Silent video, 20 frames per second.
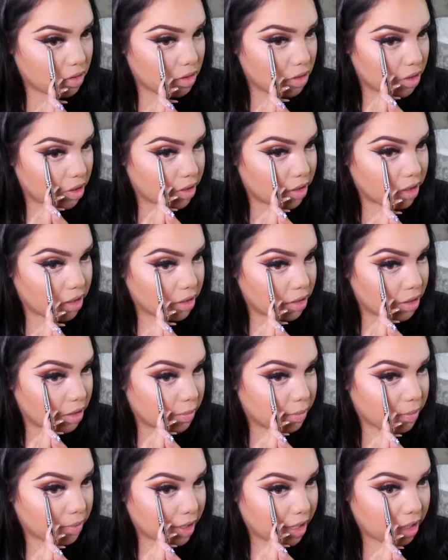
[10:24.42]
And I'm gonna
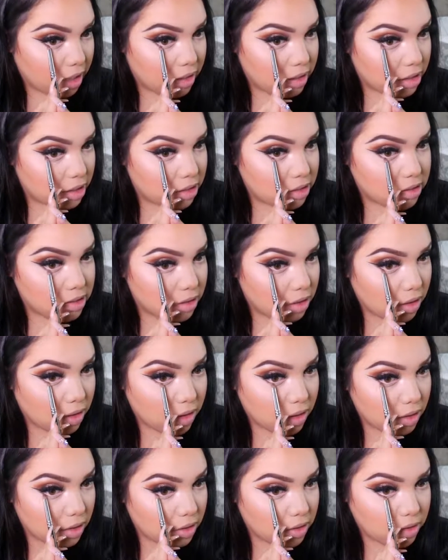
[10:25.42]
pack this
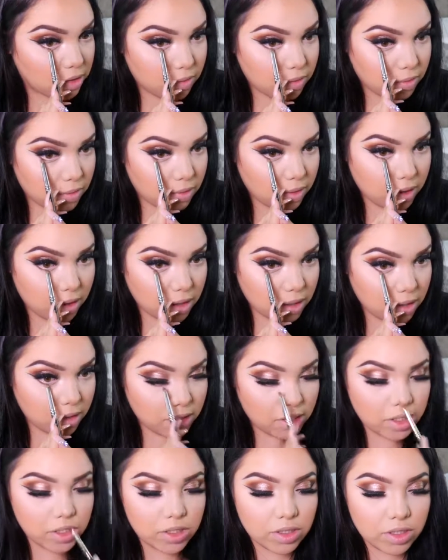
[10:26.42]
on right
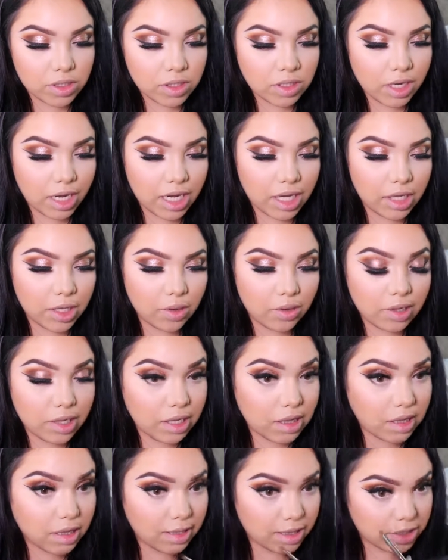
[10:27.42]
under. I know
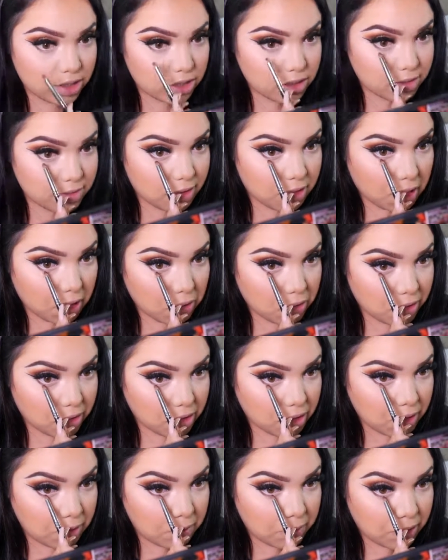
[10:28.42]
like the edges right now are
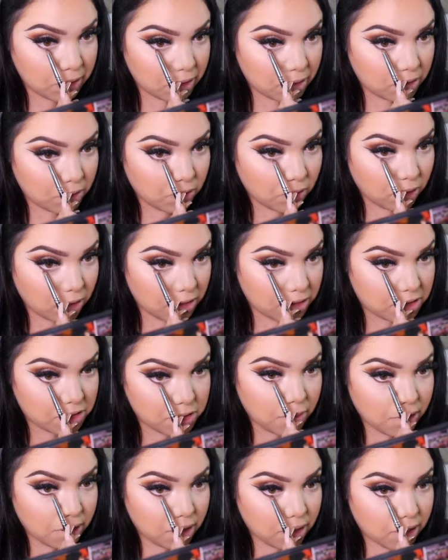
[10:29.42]
gonna be a little
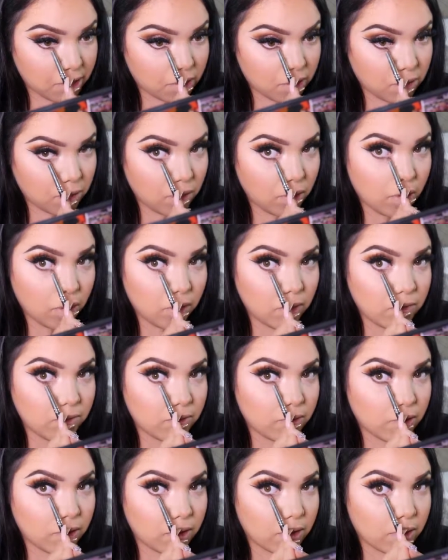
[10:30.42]
harsh, but I'm gonna go
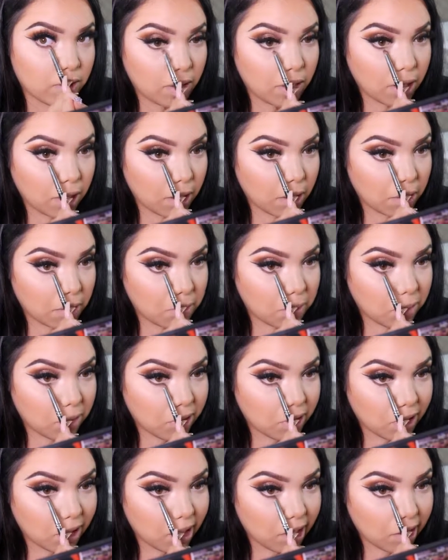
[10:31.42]
over and
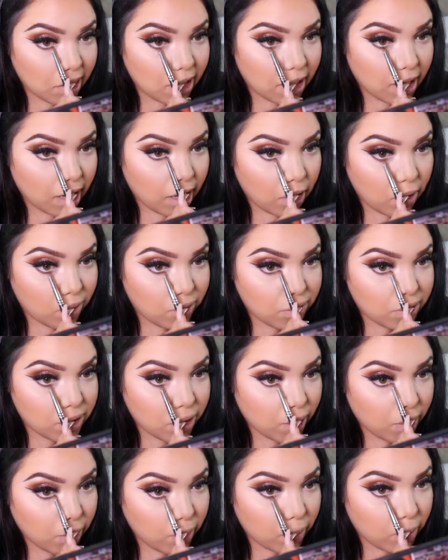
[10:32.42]
blend that out.
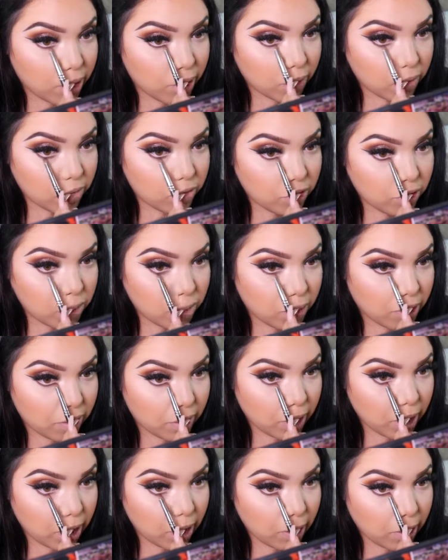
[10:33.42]
So don't you
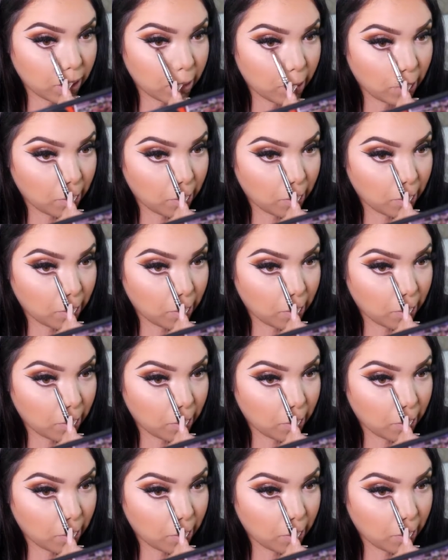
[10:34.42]
worry.